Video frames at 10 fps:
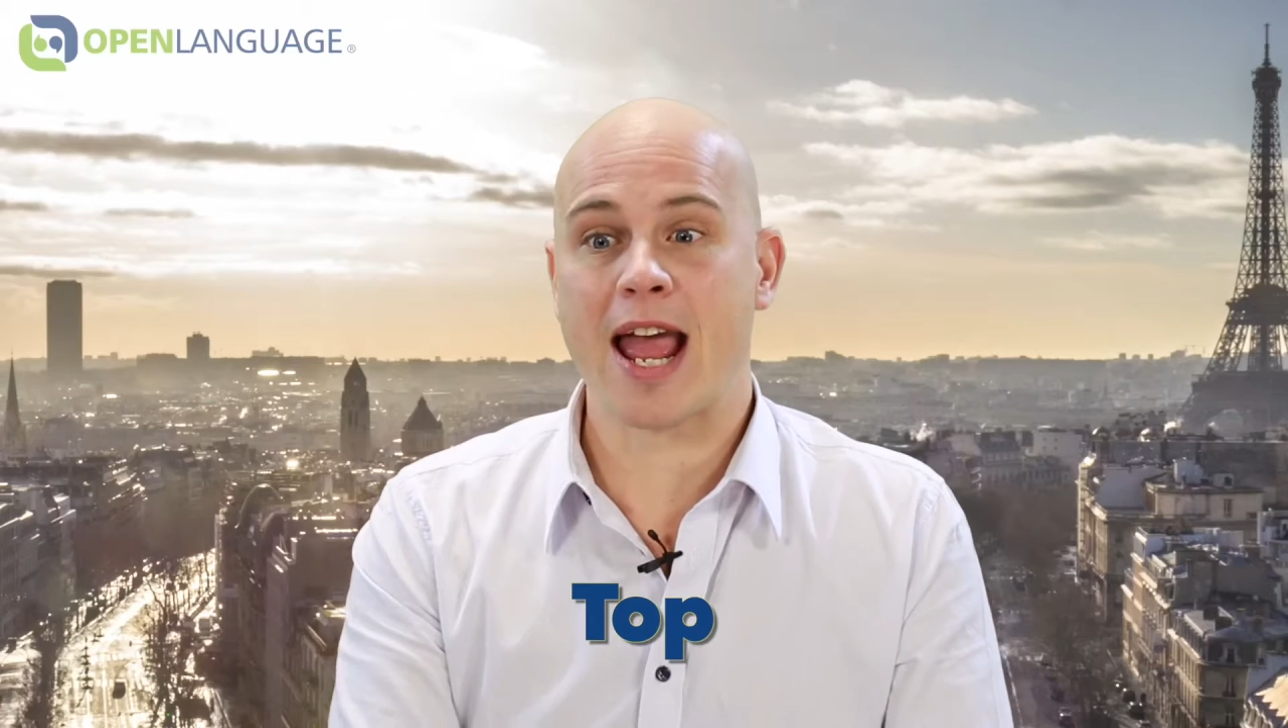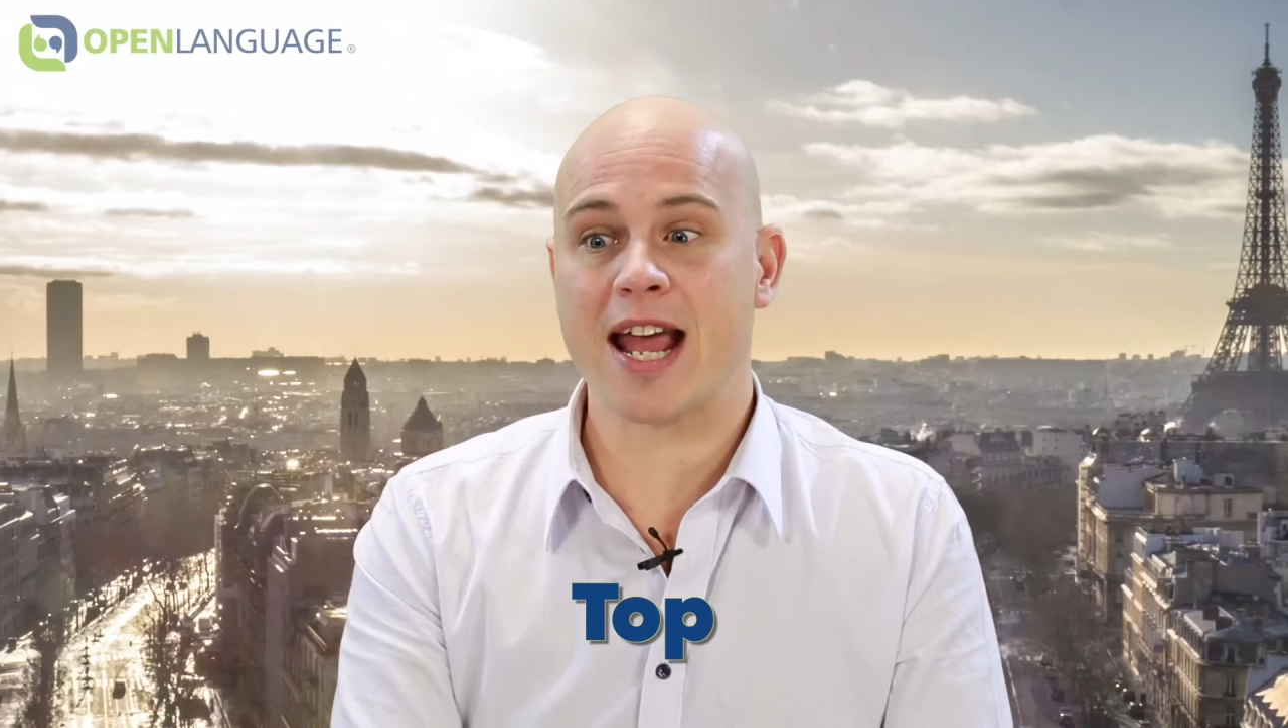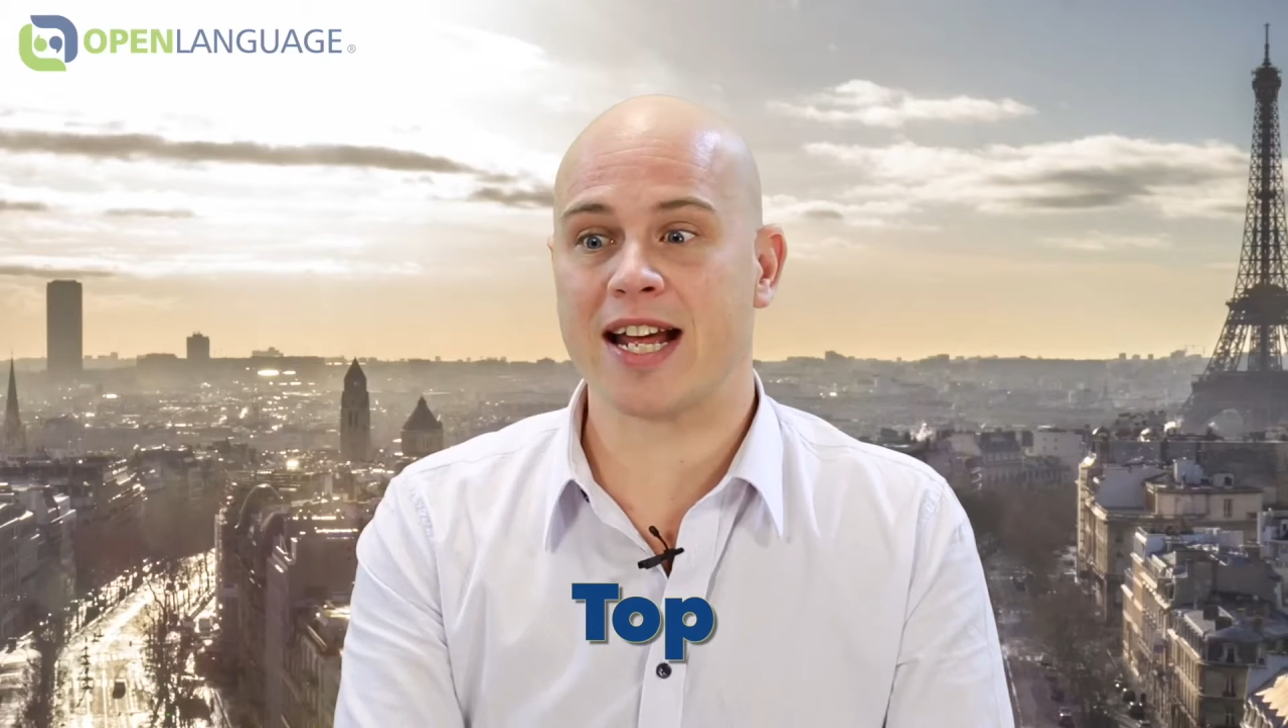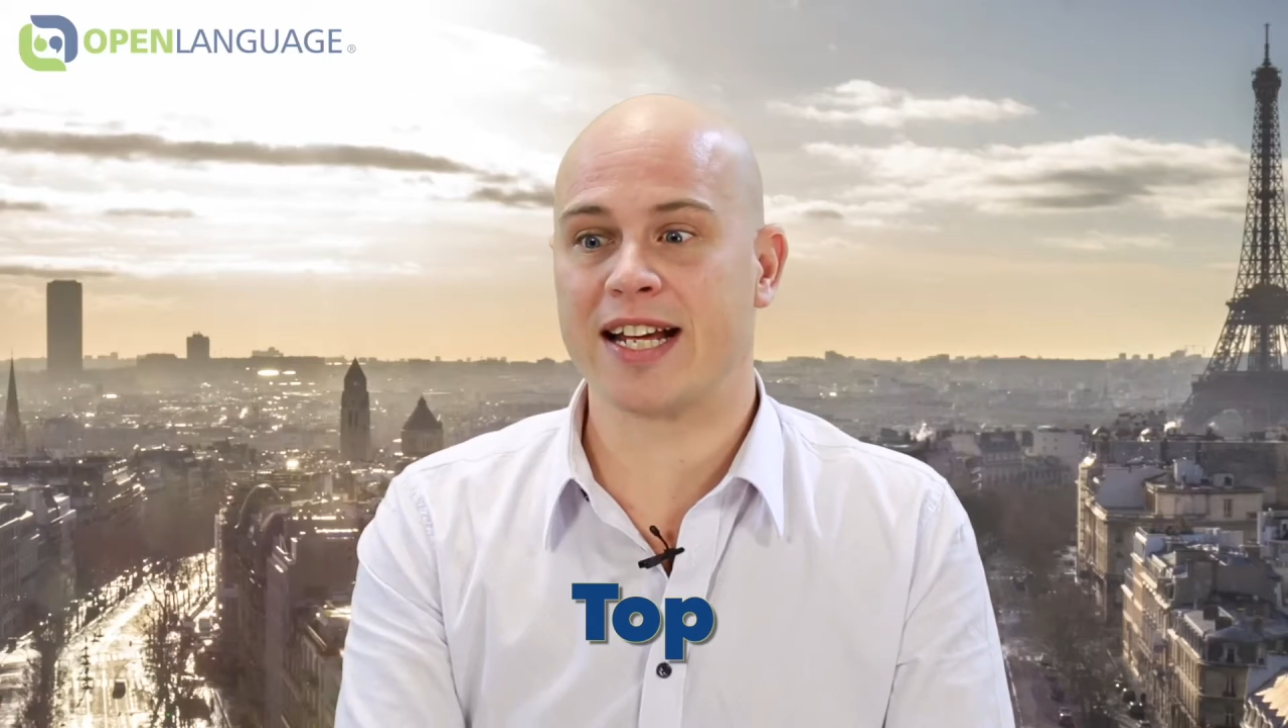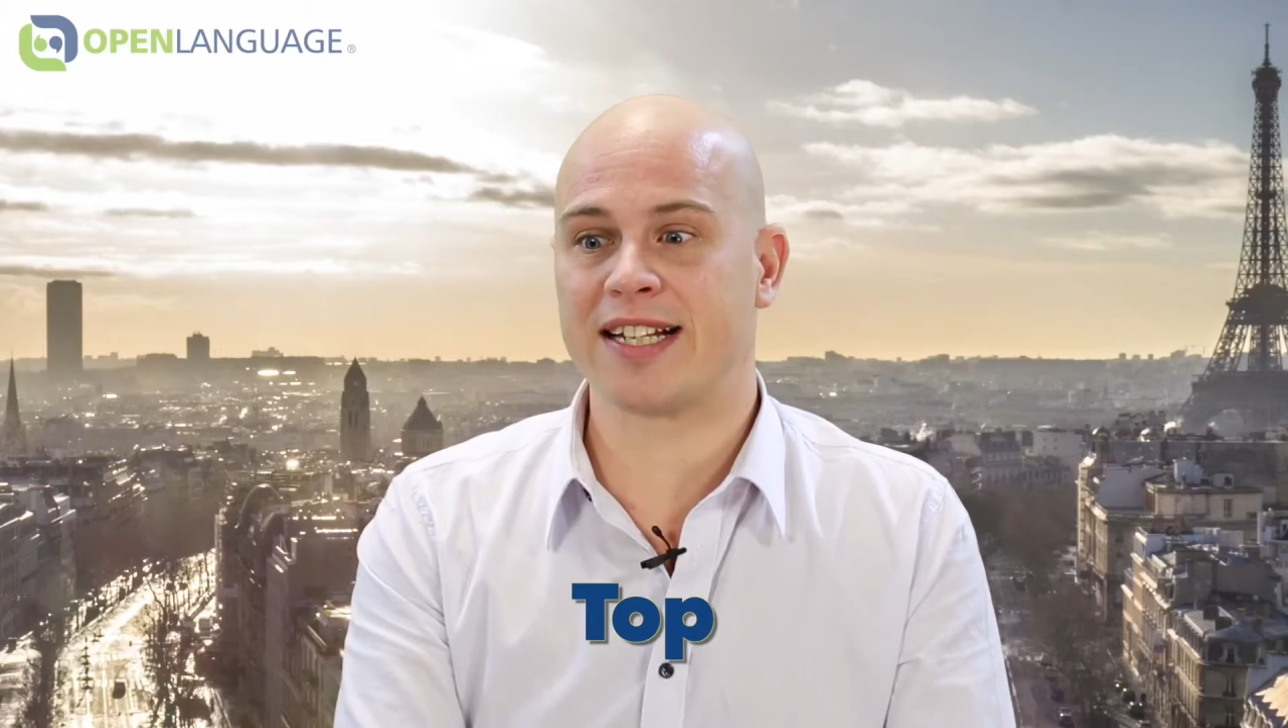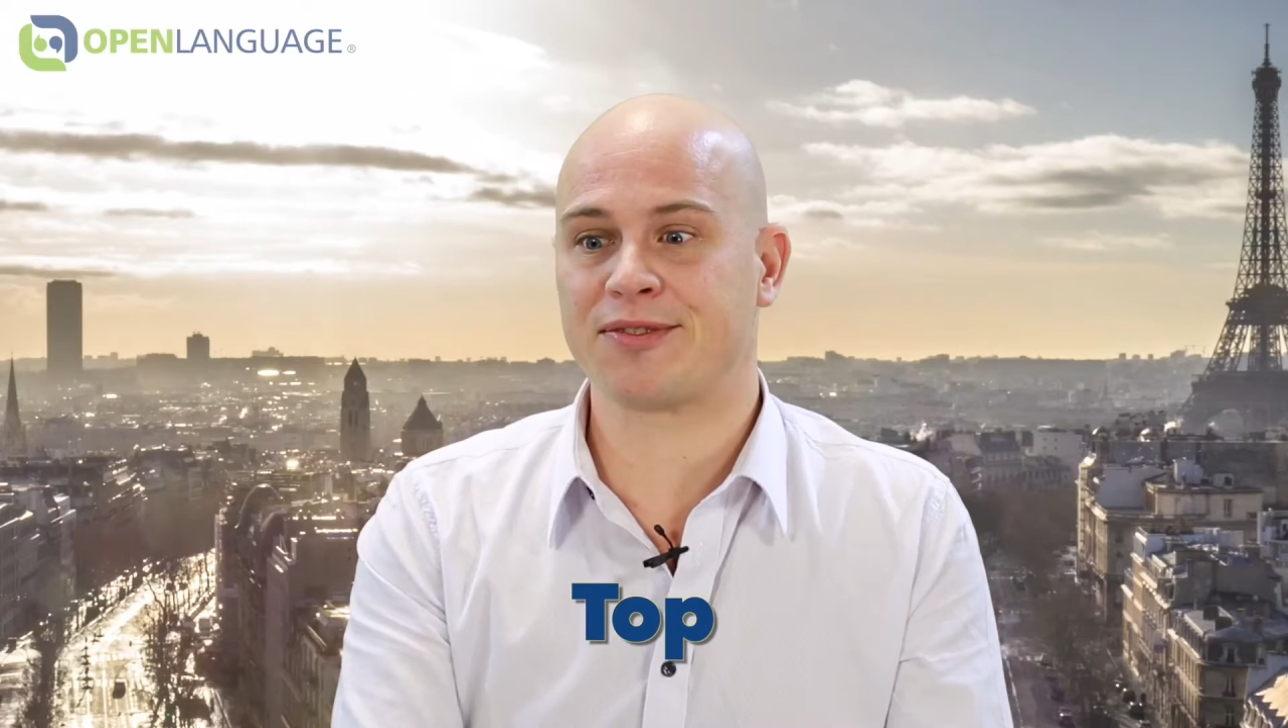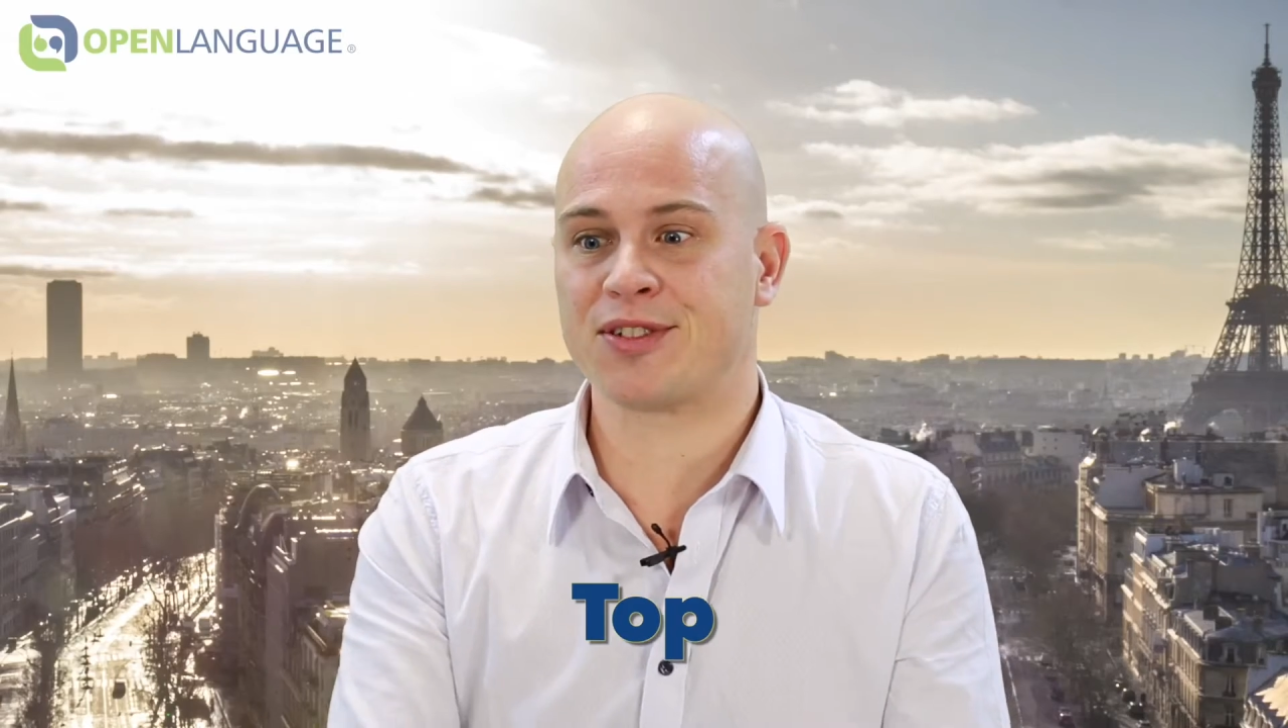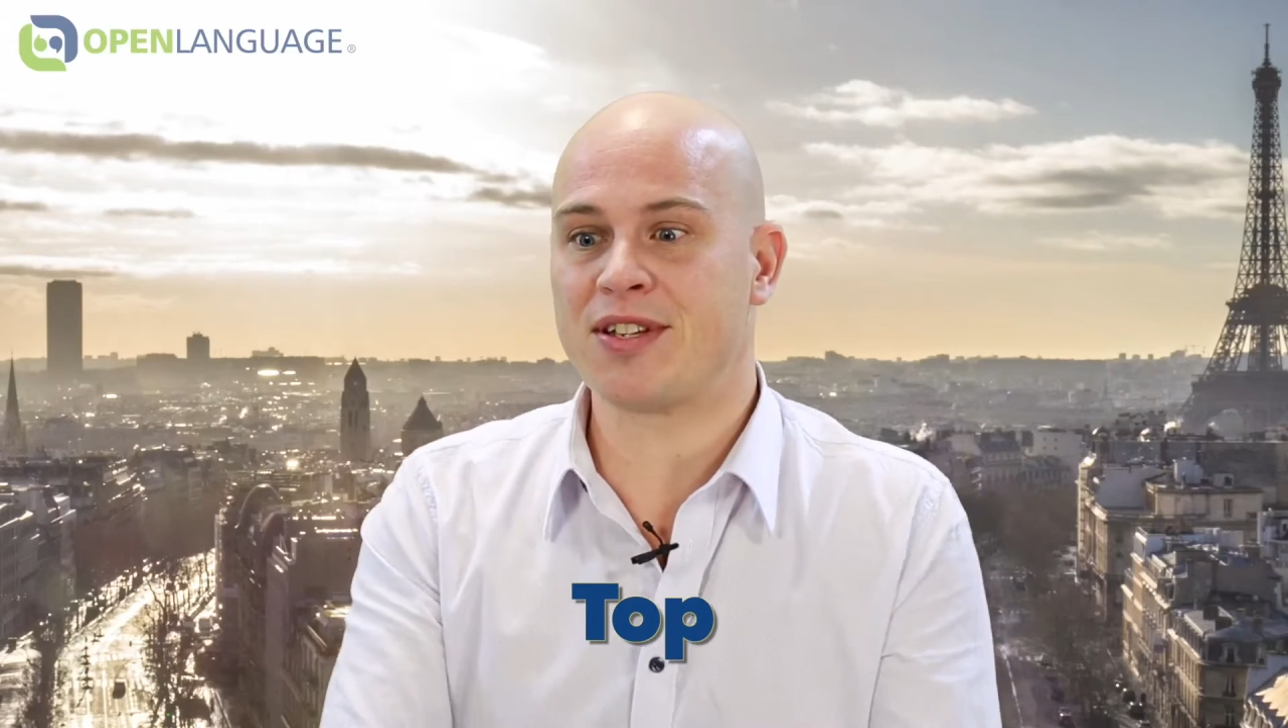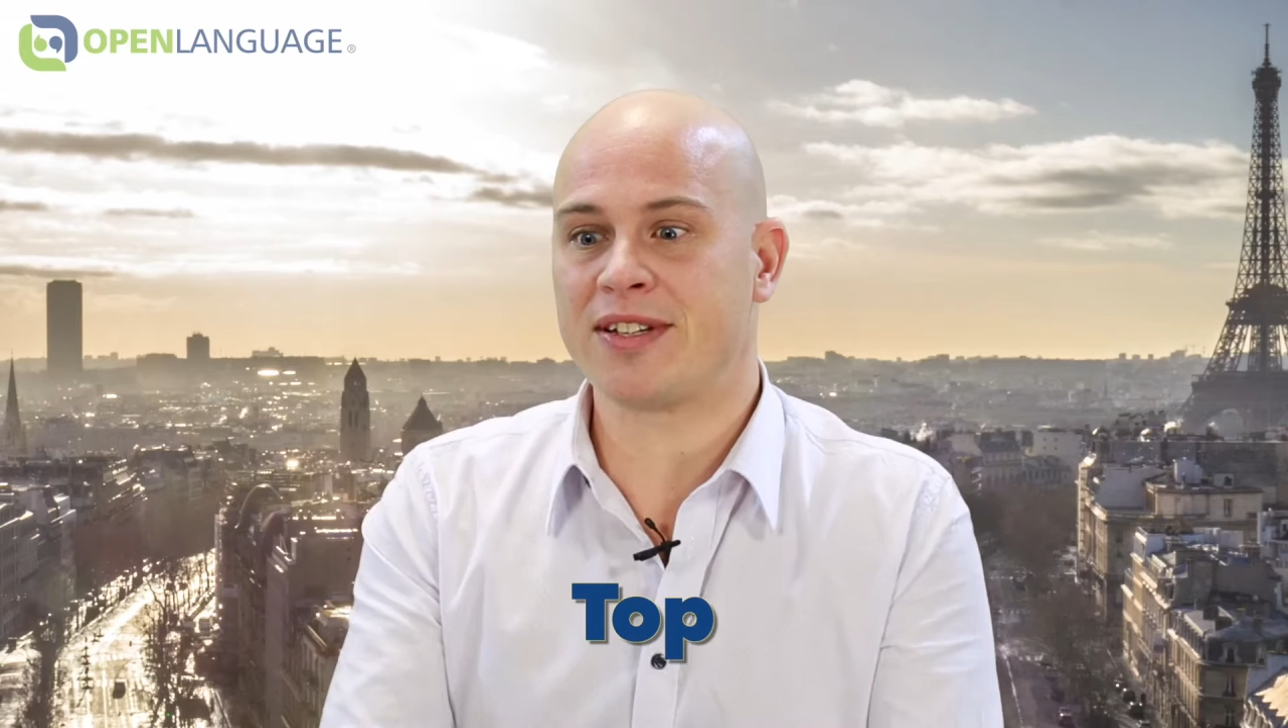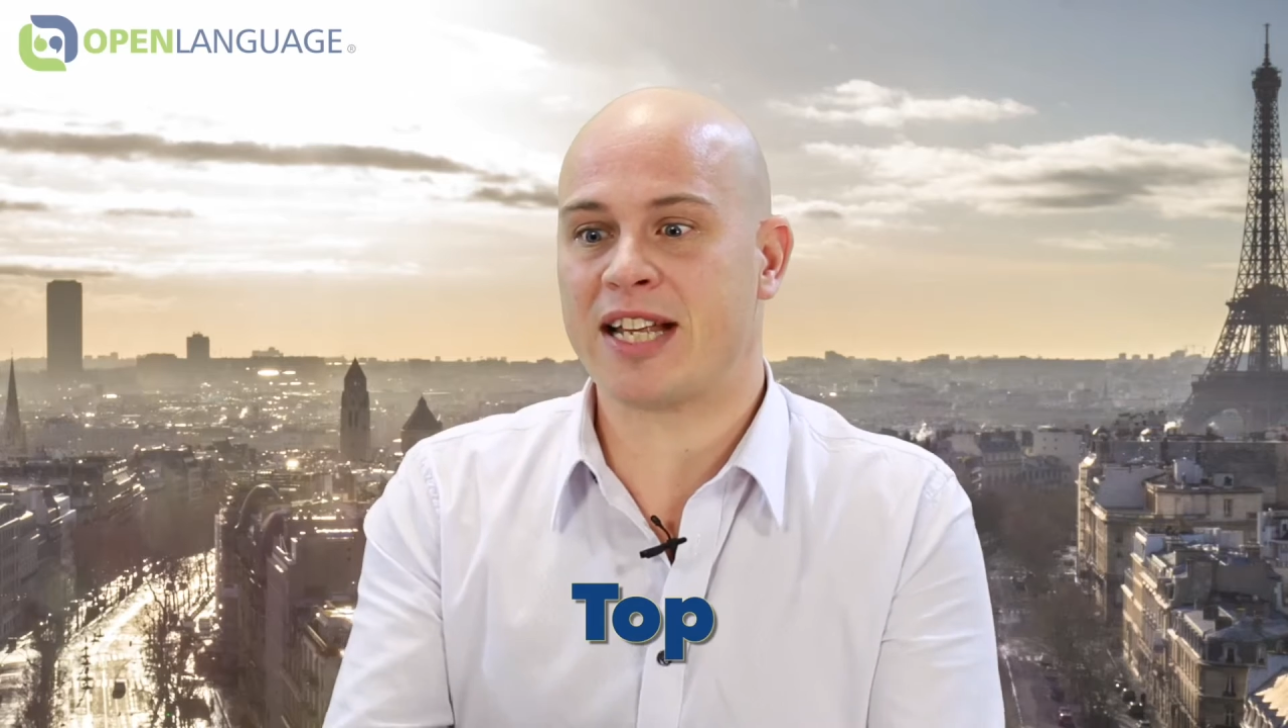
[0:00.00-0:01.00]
It was not